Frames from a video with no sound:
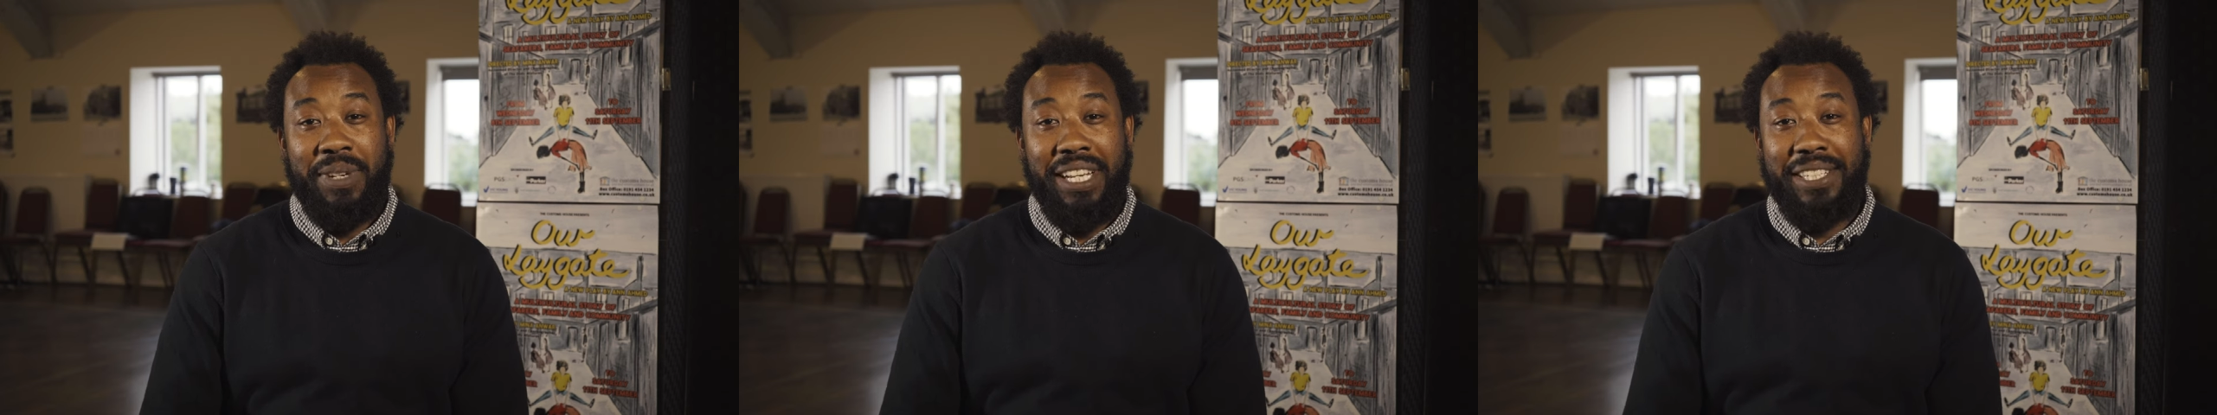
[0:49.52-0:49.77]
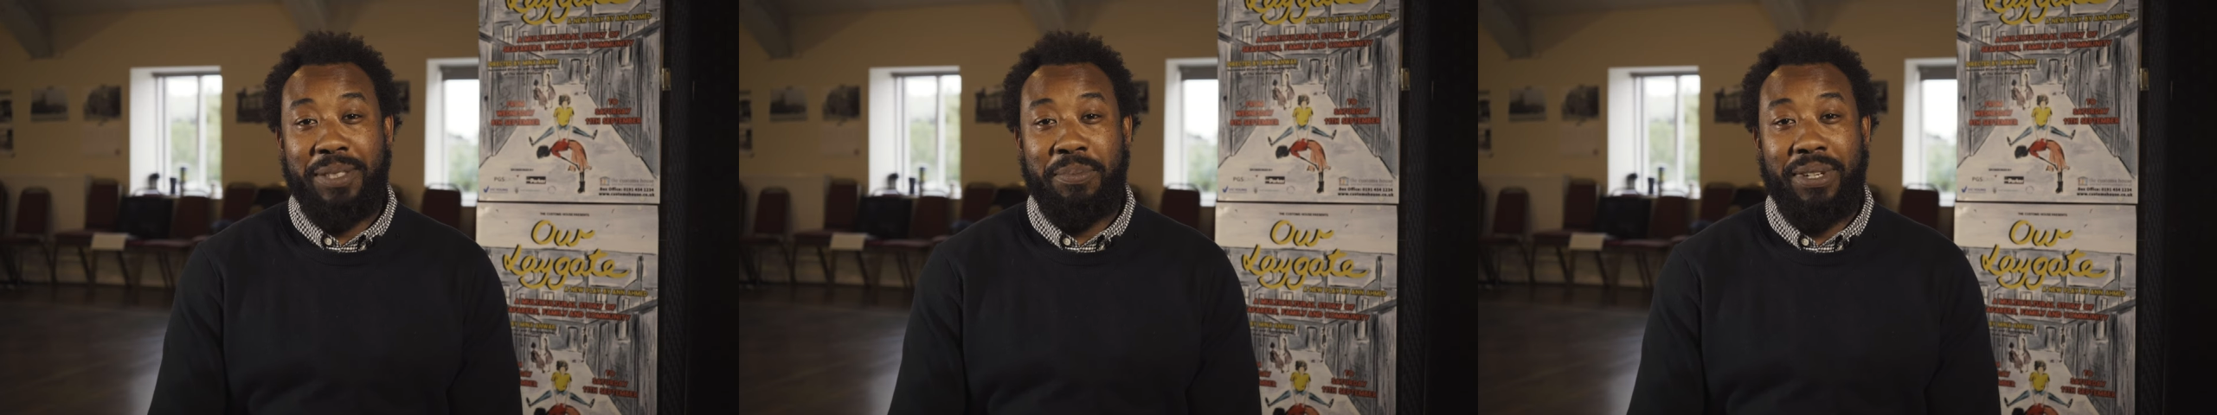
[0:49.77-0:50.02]

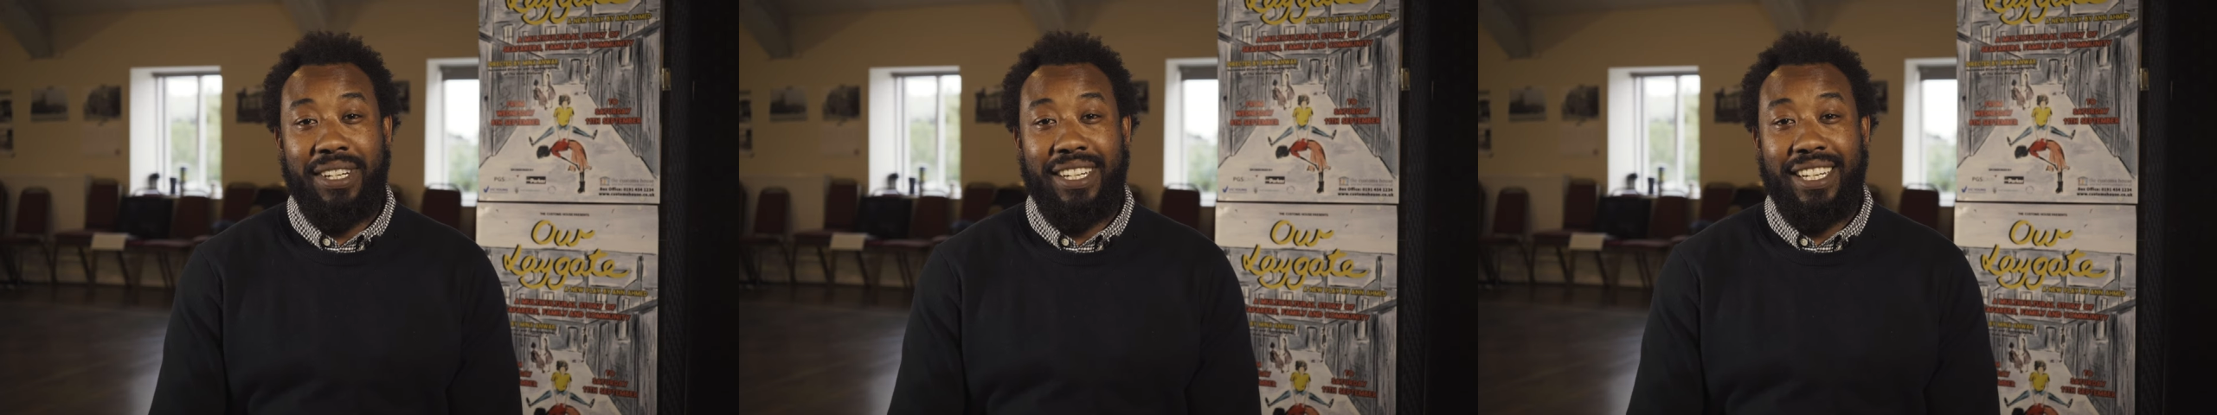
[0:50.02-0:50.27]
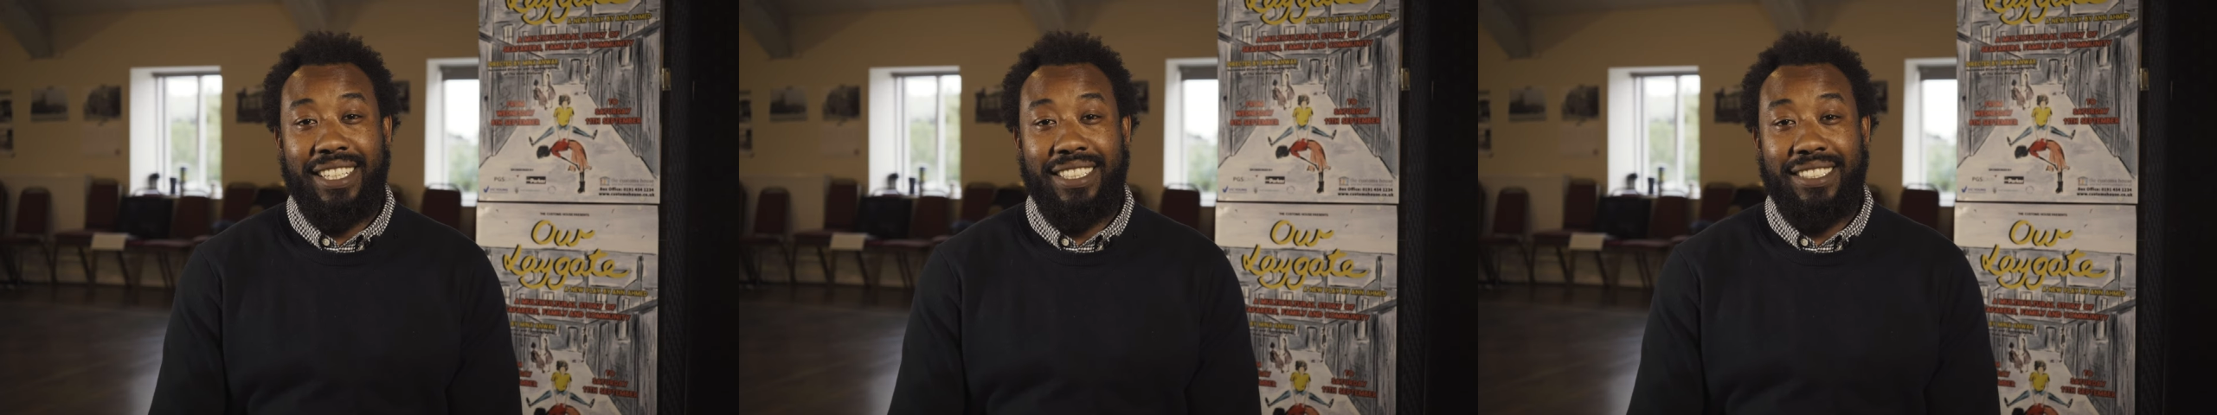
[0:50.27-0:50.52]
playing this
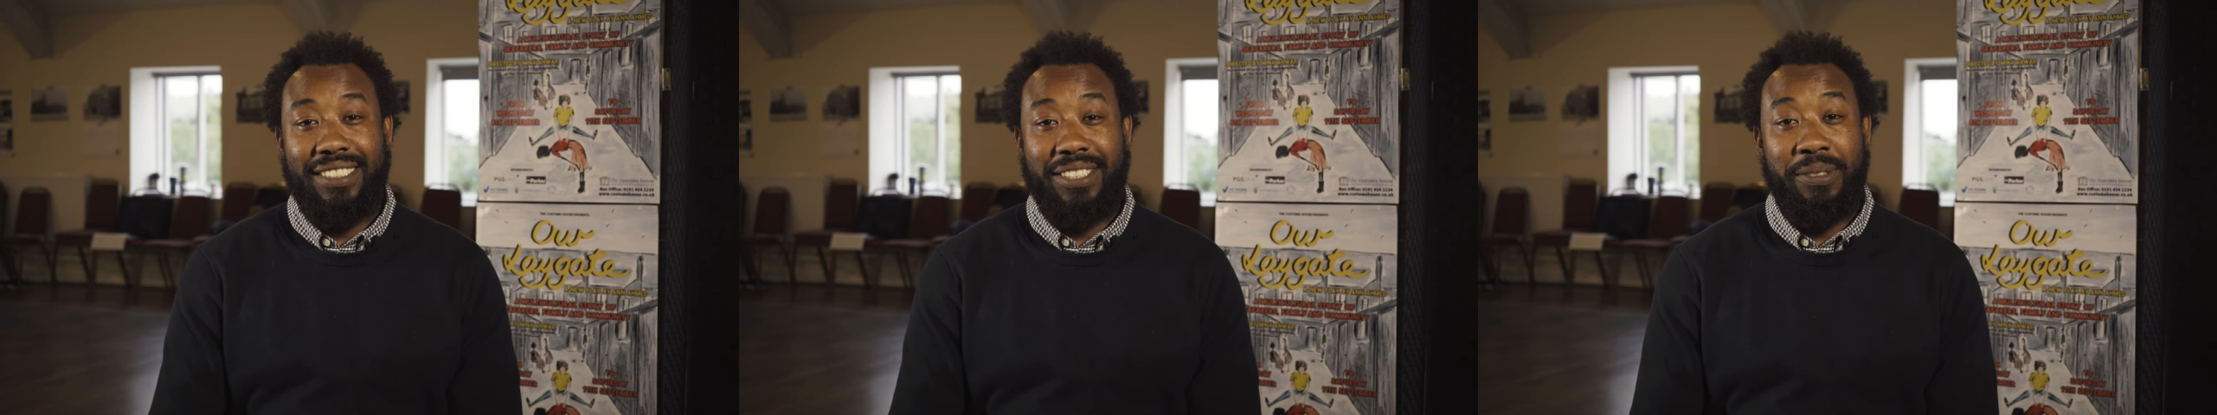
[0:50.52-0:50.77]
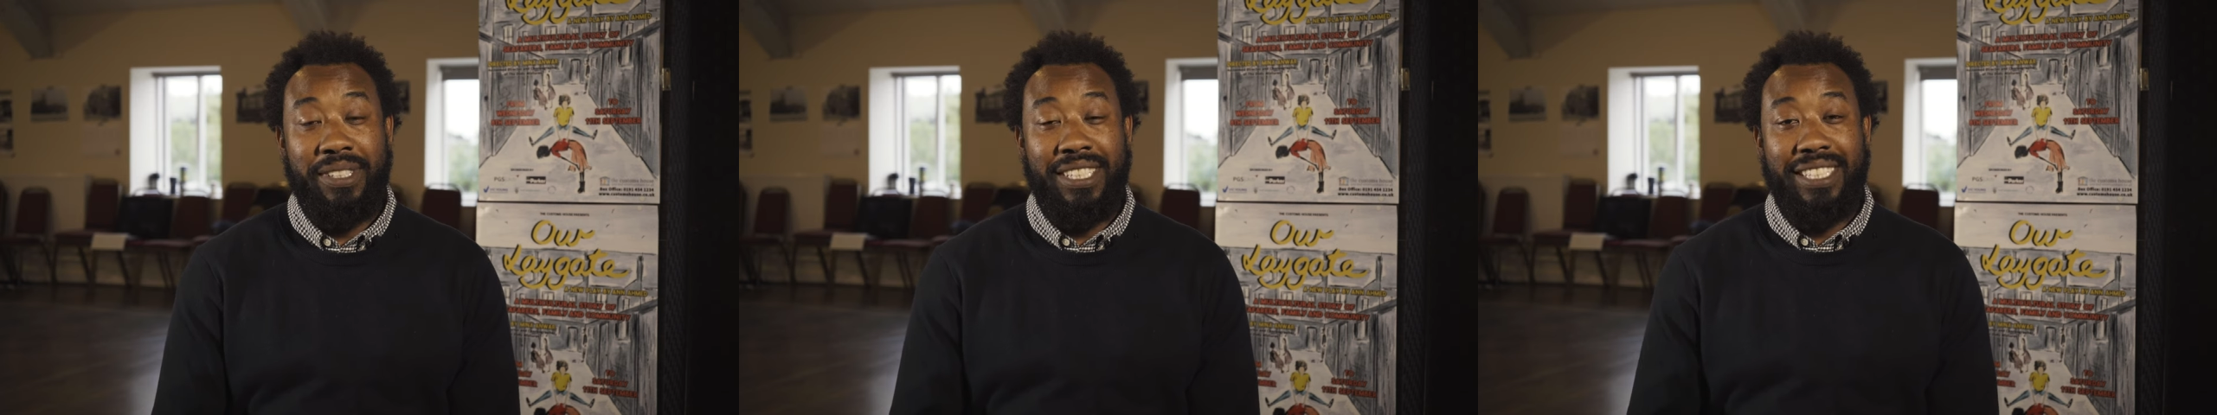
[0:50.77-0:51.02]
part and
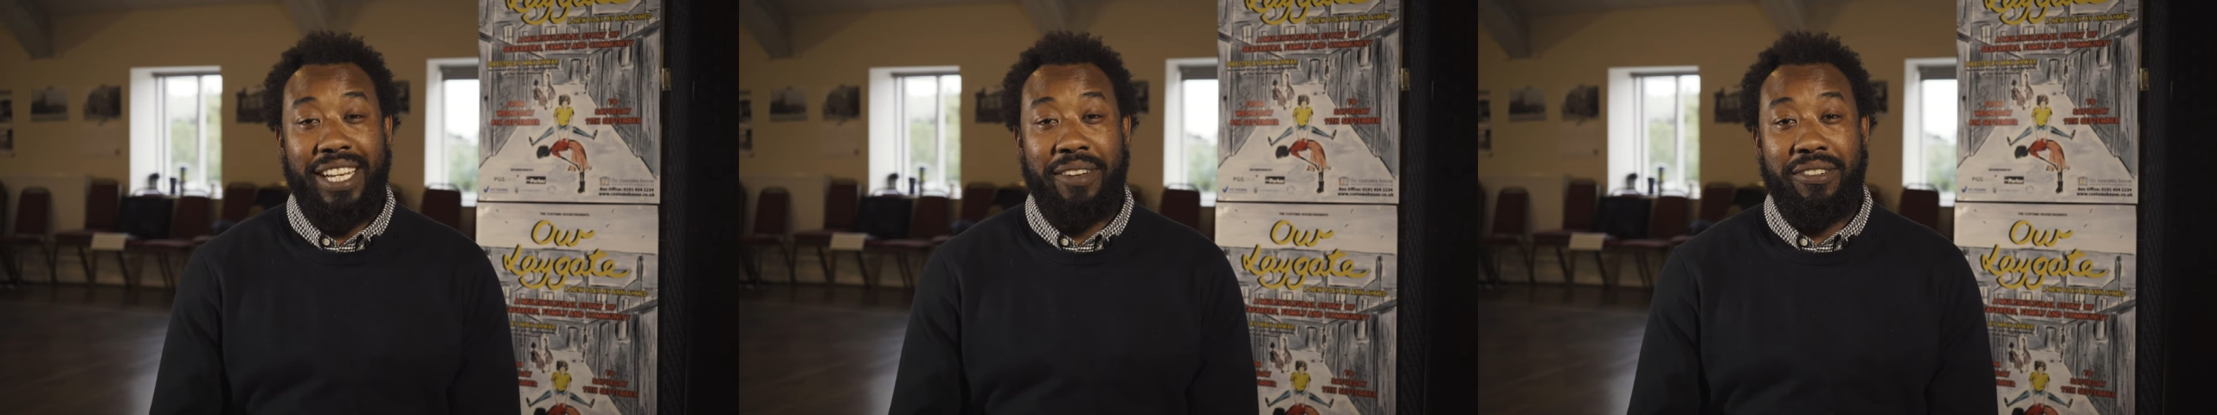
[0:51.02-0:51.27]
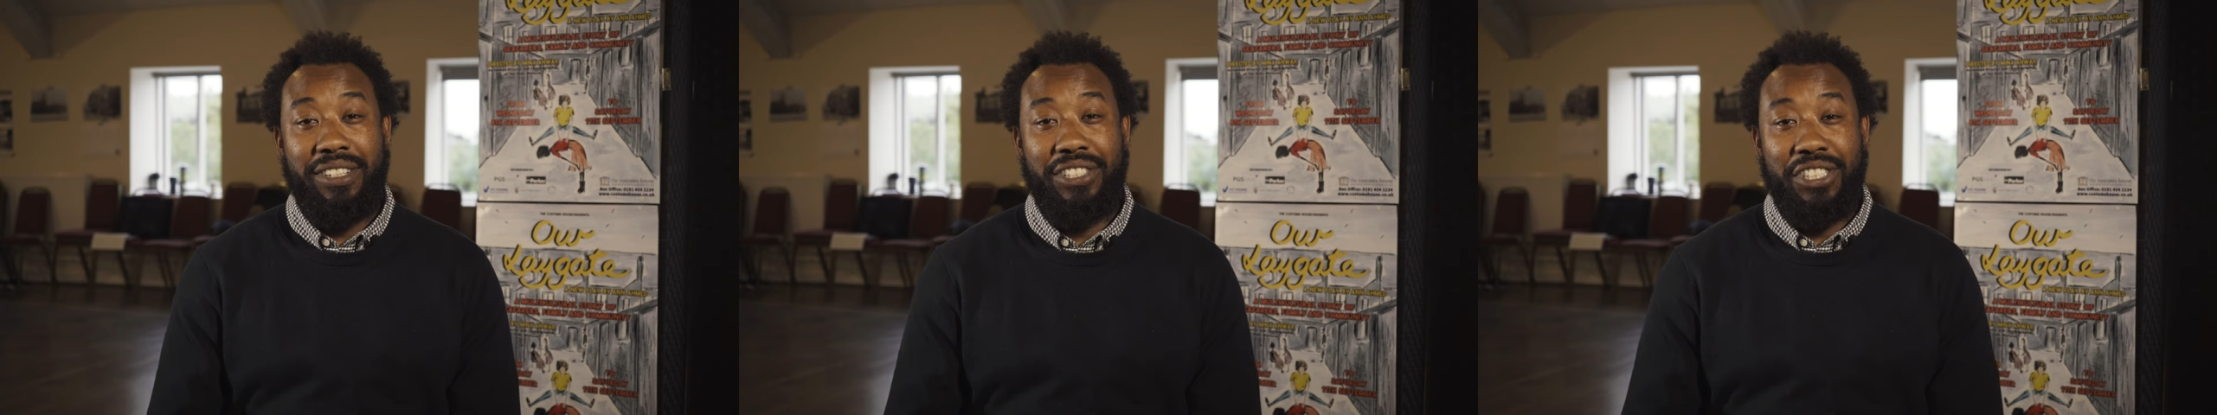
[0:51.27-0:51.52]
doing this
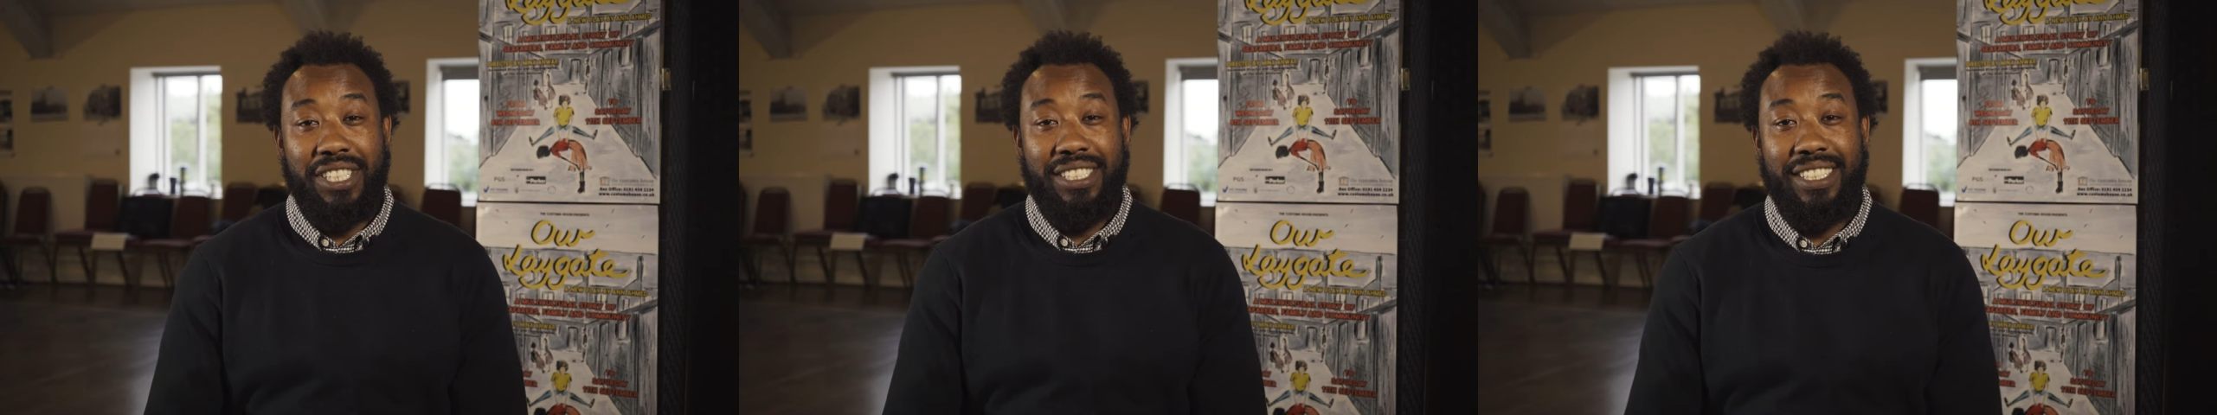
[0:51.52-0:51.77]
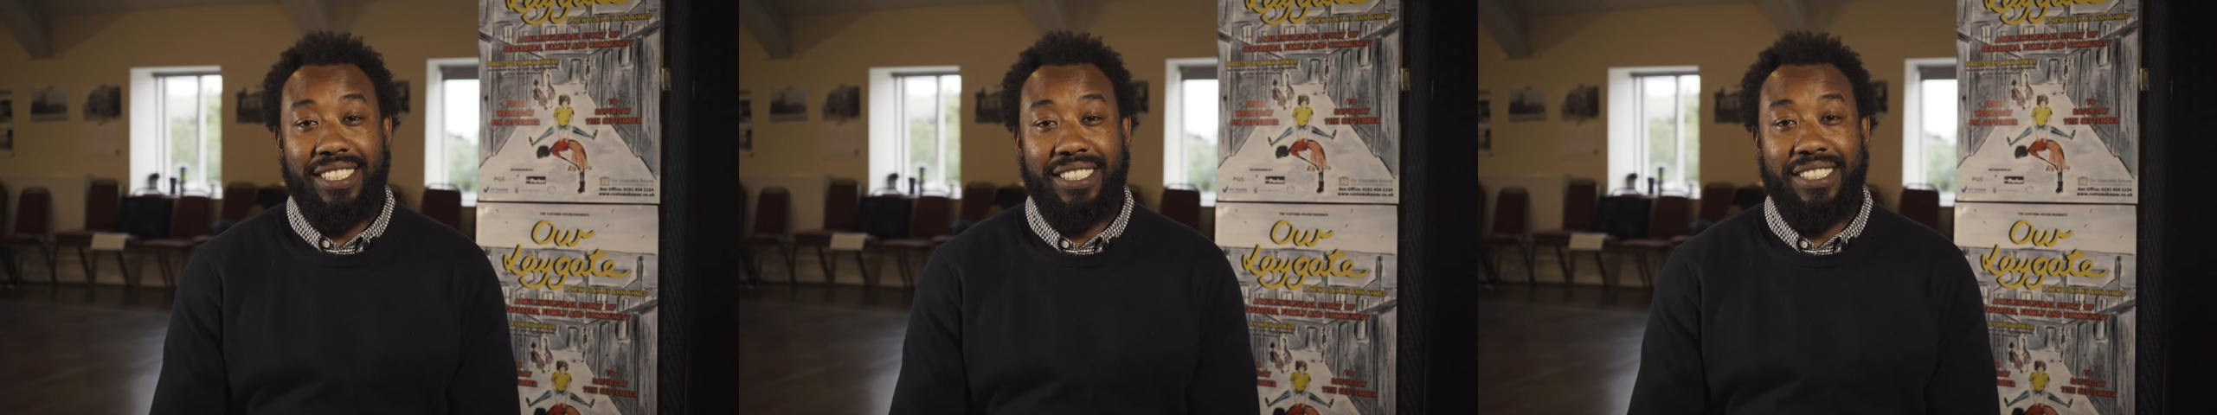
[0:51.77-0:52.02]
area
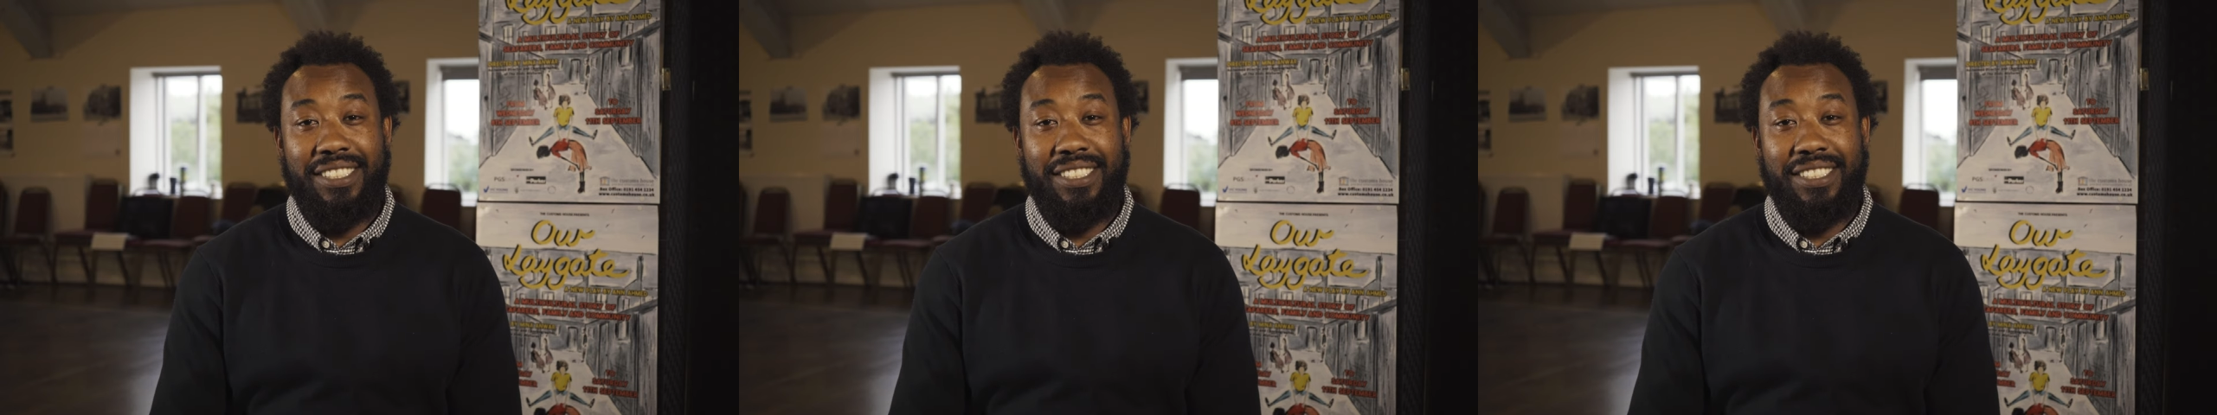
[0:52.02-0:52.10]
justice.